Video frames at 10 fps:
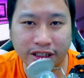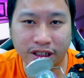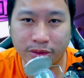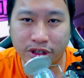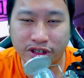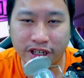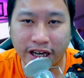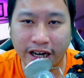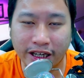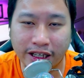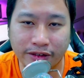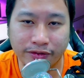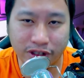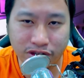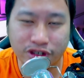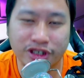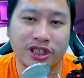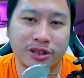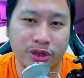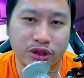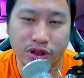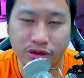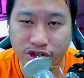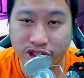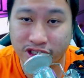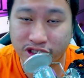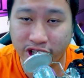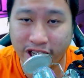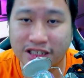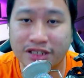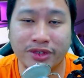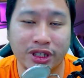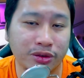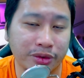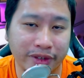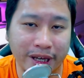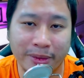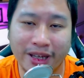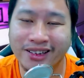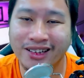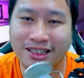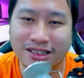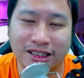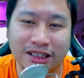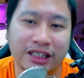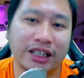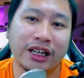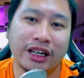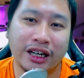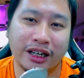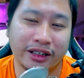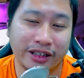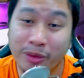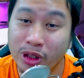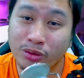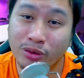image AI features be sure to sh share this video with them and lastly uh, let me know what you